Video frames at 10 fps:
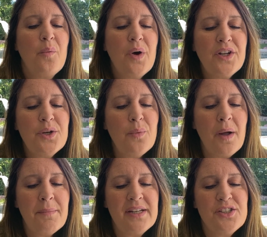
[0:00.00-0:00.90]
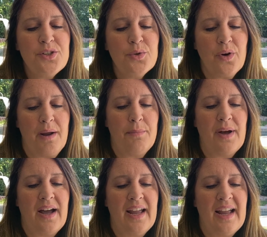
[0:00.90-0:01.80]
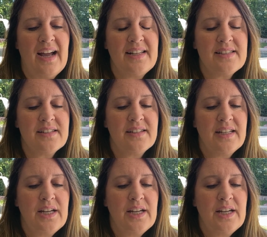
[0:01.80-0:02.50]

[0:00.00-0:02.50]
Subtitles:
"What do you want me to do, Grandpa?" I asked.